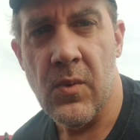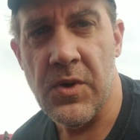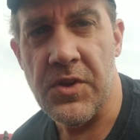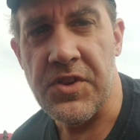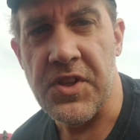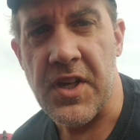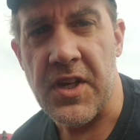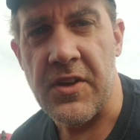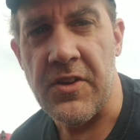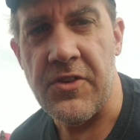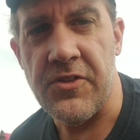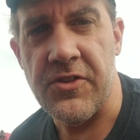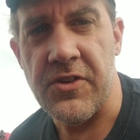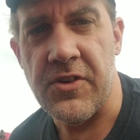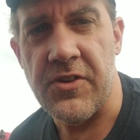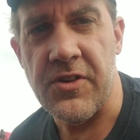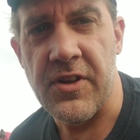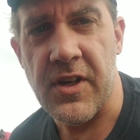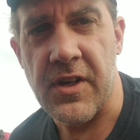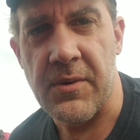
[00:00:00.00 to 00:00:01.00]
One thing you
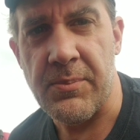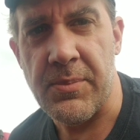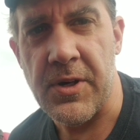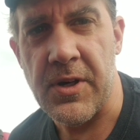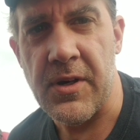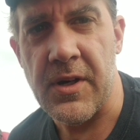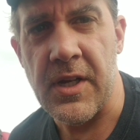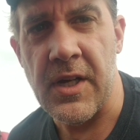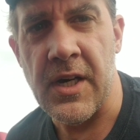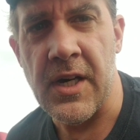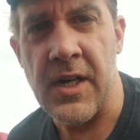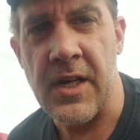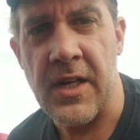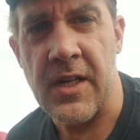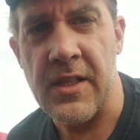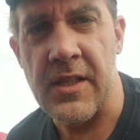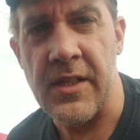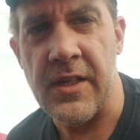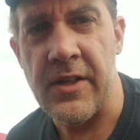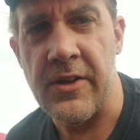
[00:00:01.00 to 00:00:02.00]
should check
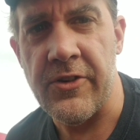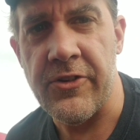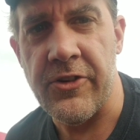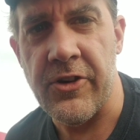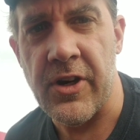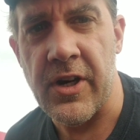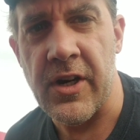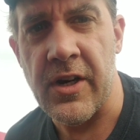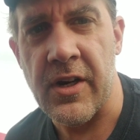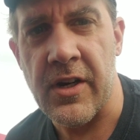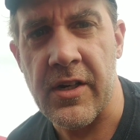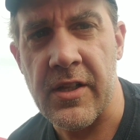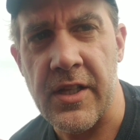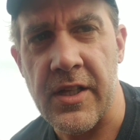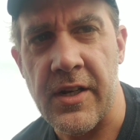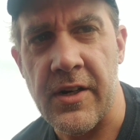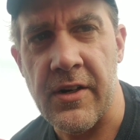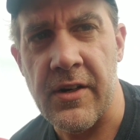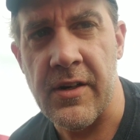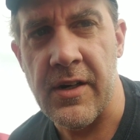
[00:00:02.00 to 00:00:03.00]
periodically is your air
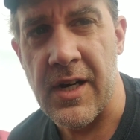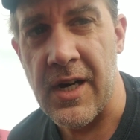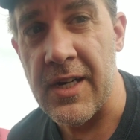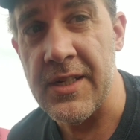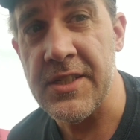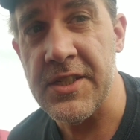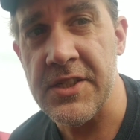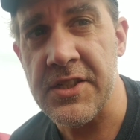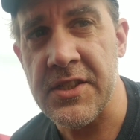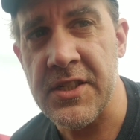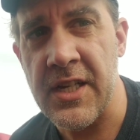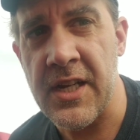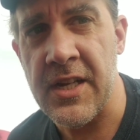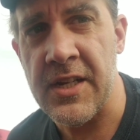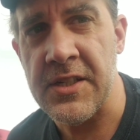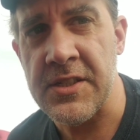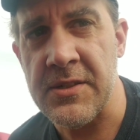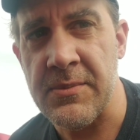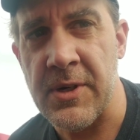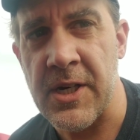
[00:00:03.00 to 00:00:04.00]
cleaner. I just
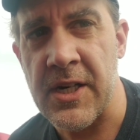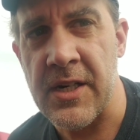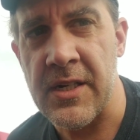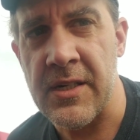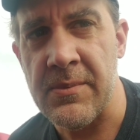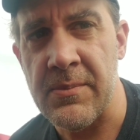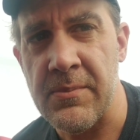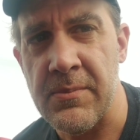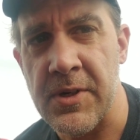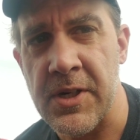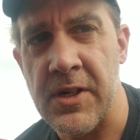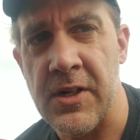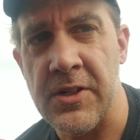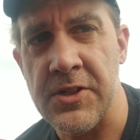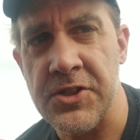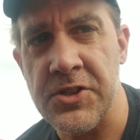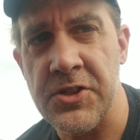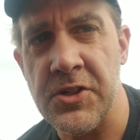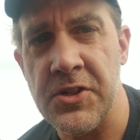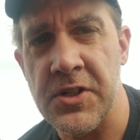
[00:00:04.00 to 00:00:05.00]
changed mine, but
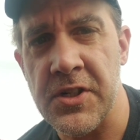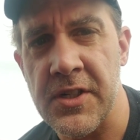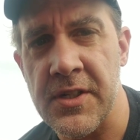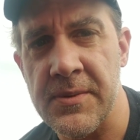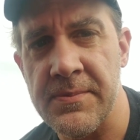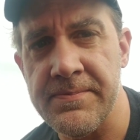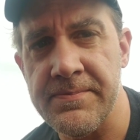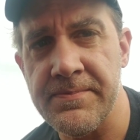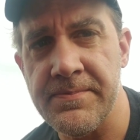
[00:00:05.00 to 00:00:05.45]
I'll show you.